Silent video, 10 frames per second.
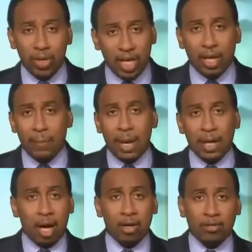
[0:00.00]
we think
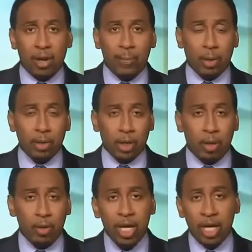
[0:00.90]
about Andre
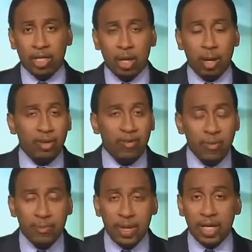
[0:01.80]
Berto in terms
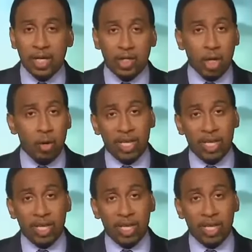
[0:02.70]
of him being a